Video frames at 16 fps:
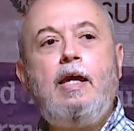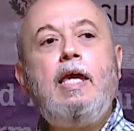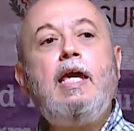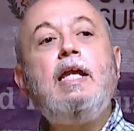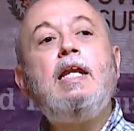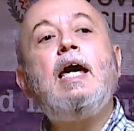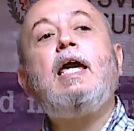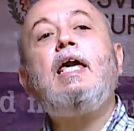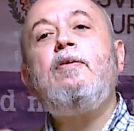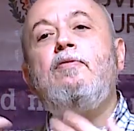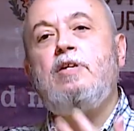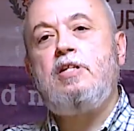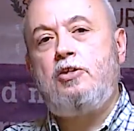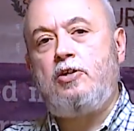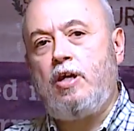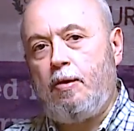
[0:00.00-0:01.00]
in a
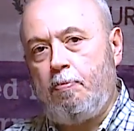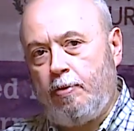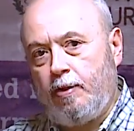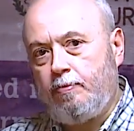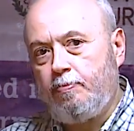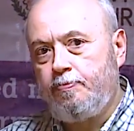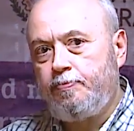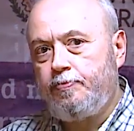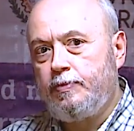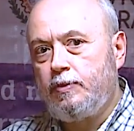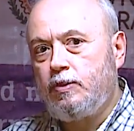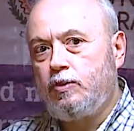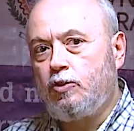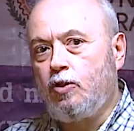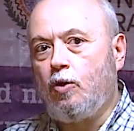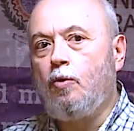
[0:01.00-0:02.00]
given shape.
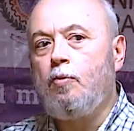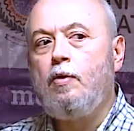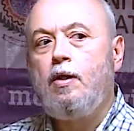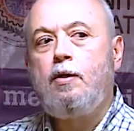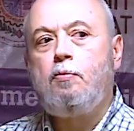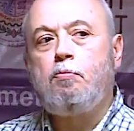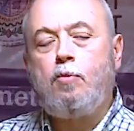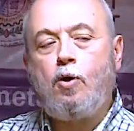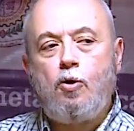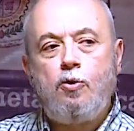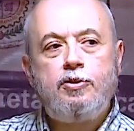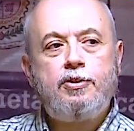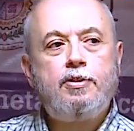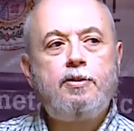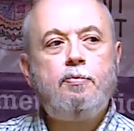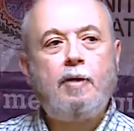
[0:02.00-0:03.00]
So
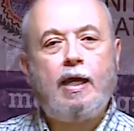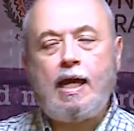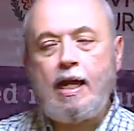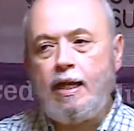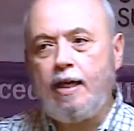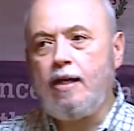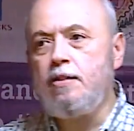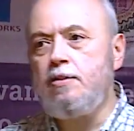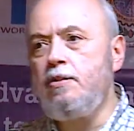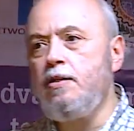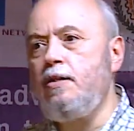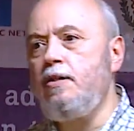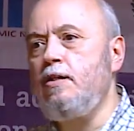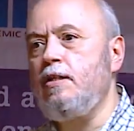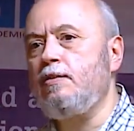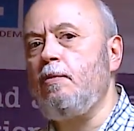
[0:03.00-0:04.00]
both mechanical
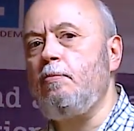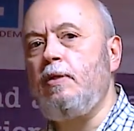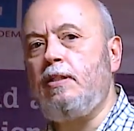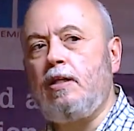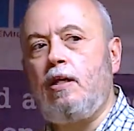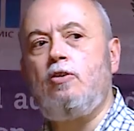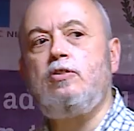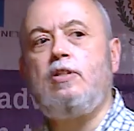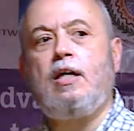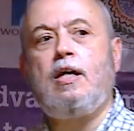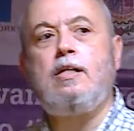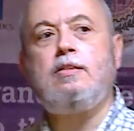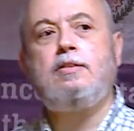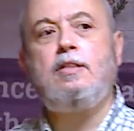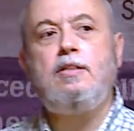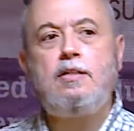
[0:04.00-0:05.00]
engineers and
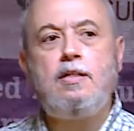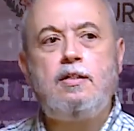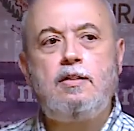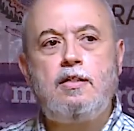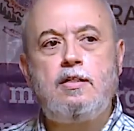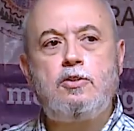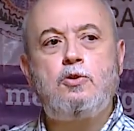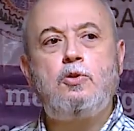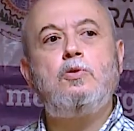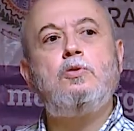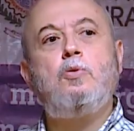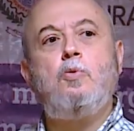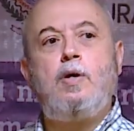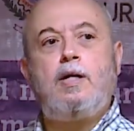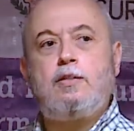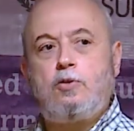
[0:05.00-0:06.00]
metallurgical engineers should
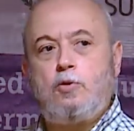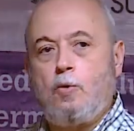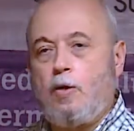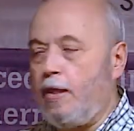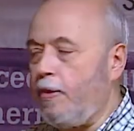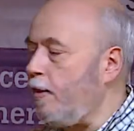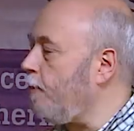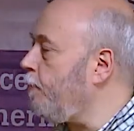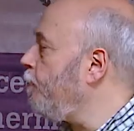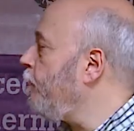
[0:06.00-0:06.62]
work together